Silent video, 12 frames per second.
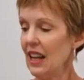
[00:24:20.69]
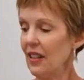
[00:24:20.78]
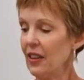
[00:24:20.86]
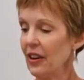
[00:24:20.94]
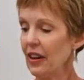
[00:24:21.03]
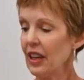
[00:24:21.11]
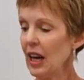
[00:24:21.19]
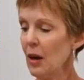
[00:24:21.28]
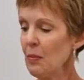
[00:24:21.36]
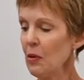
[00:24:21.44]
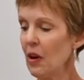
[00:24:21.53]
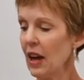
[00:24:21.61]
There are a
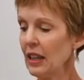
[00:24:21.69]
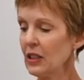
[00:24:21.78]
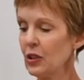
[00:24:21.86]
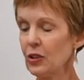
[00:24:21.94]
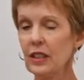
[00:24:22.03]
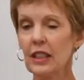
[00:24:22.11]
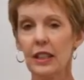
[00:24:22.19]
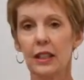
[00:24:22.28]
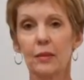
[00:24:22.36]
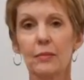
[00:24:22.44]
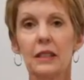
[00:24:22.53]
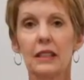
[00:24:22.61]
couple extra
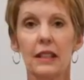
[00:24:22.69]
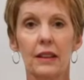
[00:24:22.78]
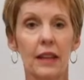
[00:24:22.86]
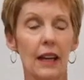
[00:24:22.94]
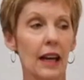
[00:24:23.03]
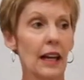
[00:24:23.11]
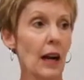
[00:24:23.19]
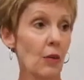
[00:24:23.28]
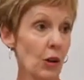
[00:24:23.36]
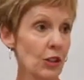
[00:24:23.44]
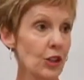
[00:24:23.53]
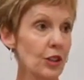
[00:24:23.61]
tips that I
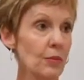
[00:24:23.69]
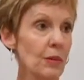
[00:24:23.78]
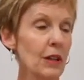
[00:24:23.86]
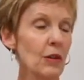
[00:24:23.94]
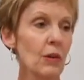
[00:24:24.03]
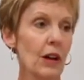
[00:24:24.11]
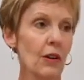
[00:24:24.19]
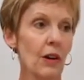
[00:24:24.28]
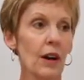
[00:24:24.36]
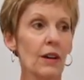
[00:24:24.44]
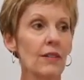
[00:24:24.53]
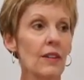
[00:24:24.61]
want you to be aware
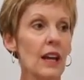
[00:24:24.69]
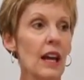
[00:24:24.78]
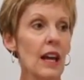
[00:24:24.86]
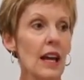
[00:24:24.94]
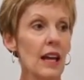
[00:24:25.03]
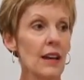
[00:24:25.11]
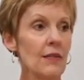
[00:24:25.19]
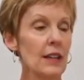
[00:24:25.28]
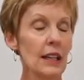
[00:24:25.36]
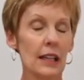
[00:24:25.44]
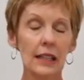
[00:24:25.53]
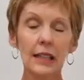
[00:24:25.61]
of. If at
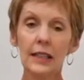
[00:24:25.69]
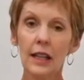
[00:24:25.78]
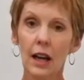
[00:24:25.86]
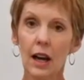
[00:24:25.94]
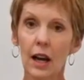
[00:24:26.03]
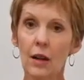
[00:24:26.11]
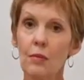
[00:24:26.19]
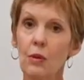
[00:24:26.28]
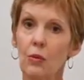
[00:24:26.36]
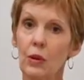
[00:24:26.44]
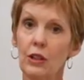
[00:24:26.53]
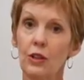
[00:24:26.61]
any time
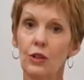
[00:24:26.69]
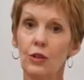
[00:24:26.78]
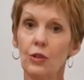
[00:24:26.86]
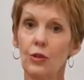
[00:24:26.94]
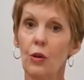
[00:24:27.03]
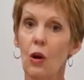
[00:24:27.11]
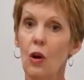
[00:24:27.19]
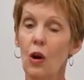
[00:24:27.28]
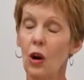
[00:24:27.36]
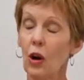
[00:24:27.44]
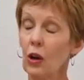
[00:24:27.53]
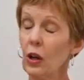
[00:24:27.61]
when you
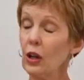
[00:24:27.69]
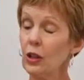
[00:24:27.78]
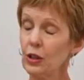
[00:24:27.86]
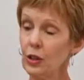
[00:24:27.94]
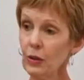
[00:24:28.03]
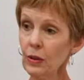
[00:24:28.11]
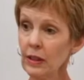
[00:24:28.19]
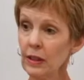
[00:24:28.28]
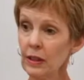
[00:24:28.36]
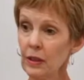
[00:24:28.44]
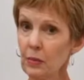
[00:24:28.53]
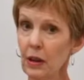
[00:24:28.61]
are doing
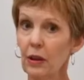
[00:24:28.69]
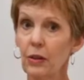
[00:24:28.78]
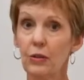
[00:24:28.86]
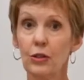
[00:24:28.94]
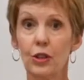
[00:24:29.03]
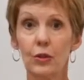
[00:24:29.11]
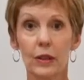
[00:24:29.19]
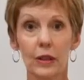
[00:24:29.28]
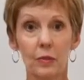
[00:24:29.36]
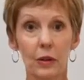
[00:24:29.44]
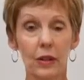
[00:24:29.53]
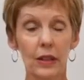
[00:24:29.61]
this pose you
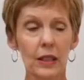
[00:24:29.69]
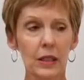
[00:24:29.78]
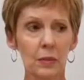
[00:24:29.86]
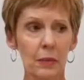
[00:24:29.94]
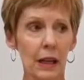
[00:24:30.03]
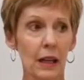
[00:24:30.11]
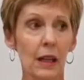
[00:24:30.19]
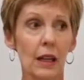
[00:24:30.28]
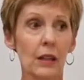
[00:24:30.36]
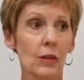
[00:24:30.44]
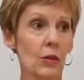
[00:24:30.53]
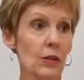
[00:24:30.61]
experience
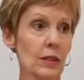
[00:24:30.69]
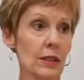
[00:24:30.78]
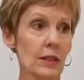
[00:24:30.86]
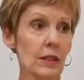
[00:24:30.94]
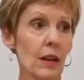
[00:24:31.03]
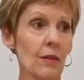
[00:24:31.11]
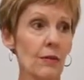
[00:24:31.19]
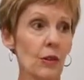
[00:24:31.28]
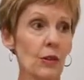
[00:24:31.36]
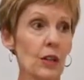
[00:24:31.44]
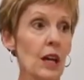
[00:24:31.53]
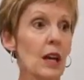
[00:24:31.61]
pain or discomfort,